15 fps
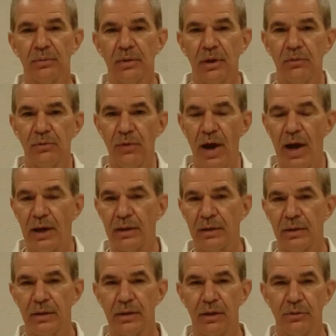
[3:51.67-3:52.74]
In fact,
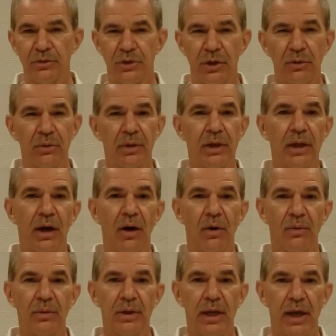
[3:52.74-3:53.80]
they'll generally
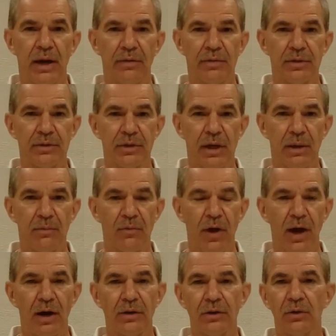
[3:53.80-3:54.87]
only have the same
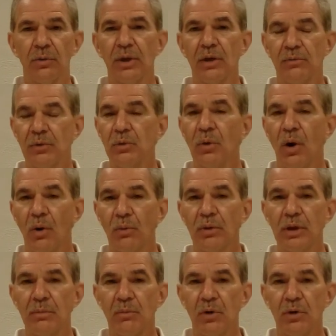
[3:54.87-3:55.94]
value if you
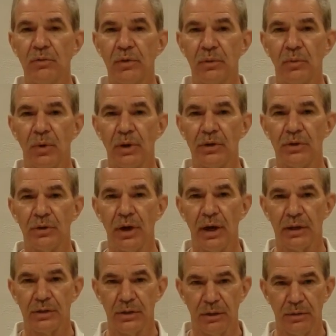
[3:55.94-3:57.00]
only move in one
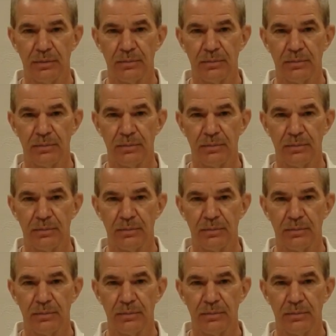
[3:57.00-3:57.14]
direction.